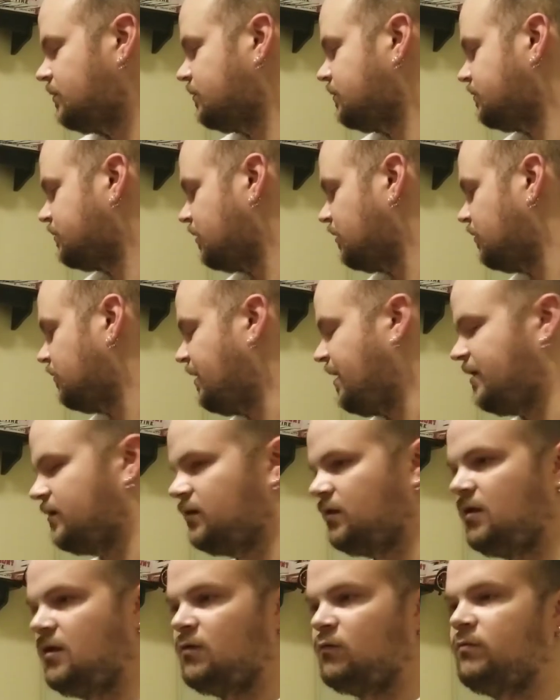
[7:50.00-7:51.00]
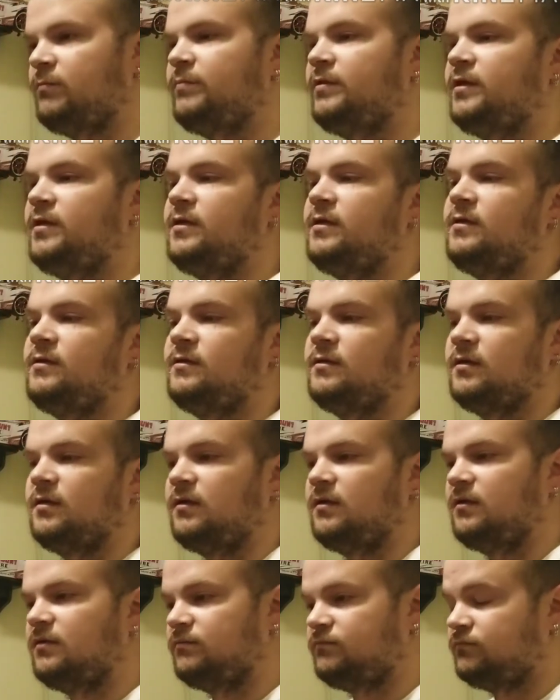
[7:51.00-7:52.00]
So analog would be,
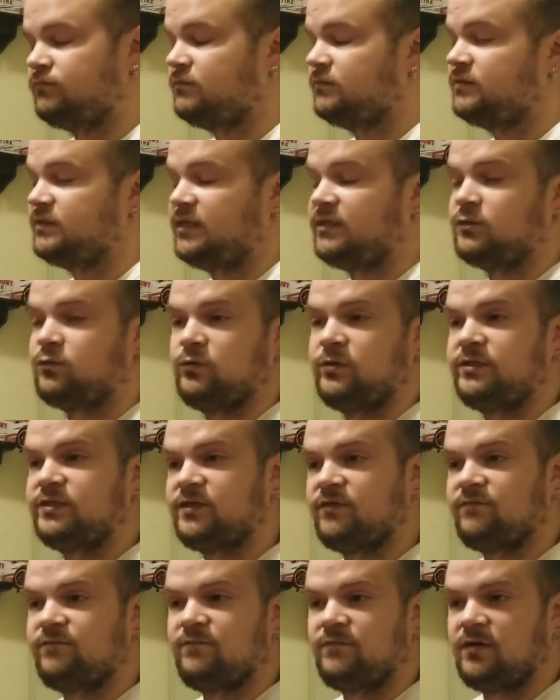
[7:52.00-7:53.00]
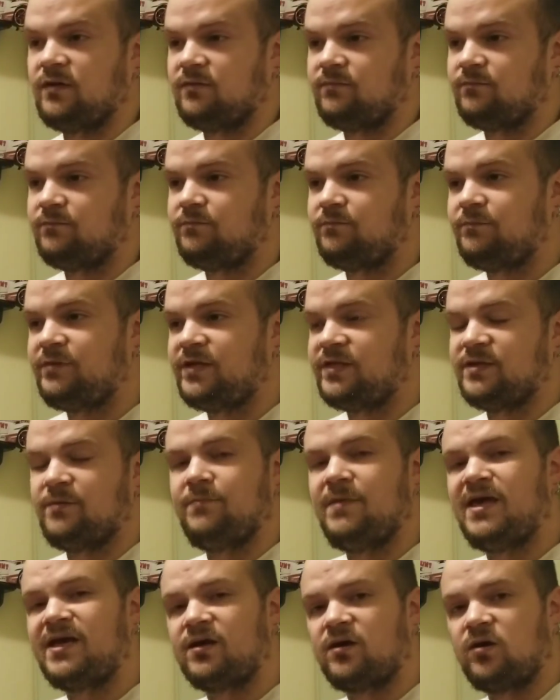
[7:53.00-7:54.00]
say 27, be in the
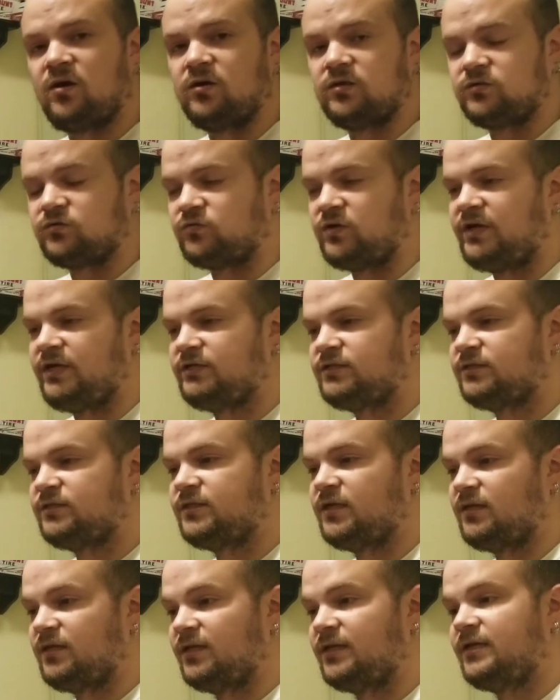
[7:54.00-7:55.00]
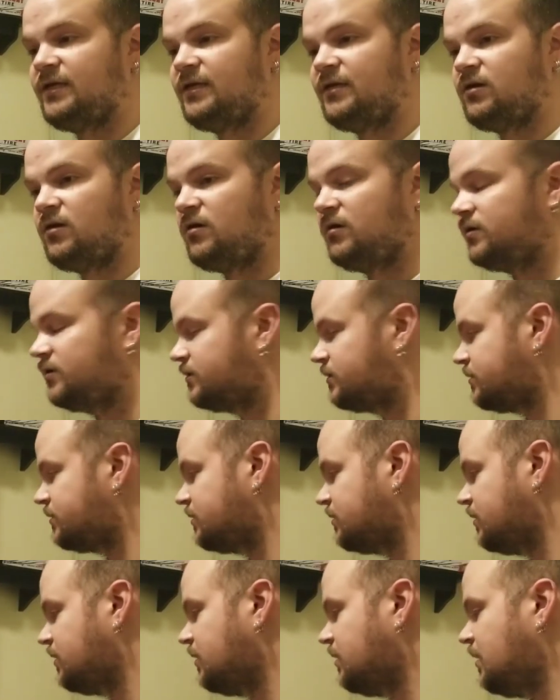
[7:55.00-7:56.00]
megahertz range instead of the gigahertz,
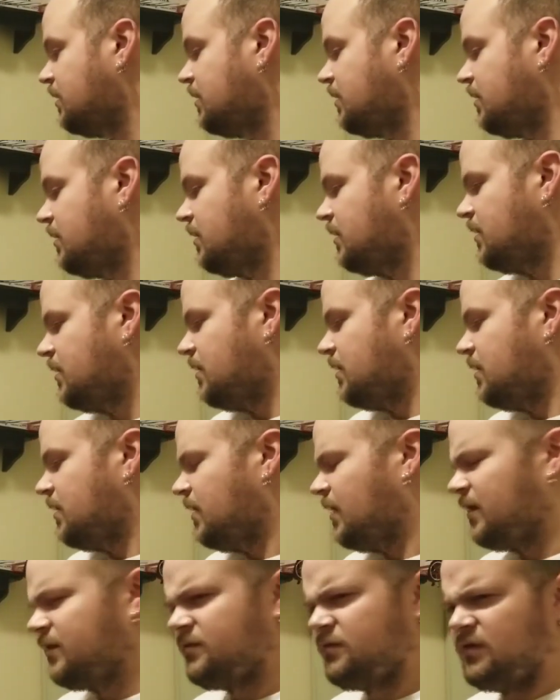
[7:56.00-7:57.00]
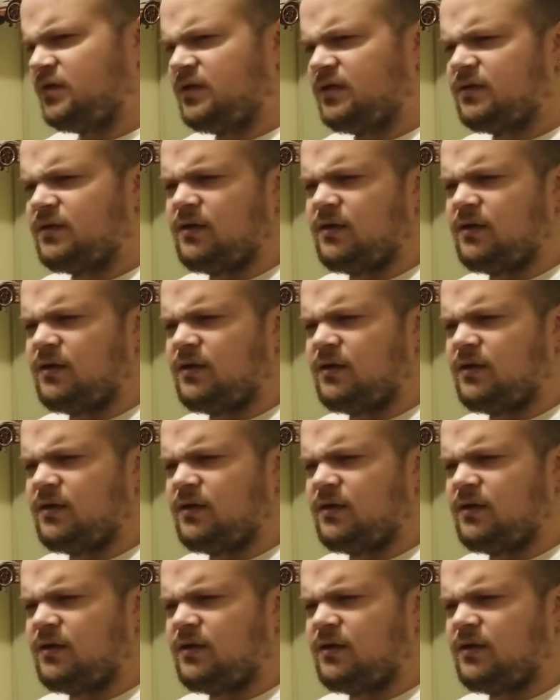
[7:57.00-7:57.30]
I think.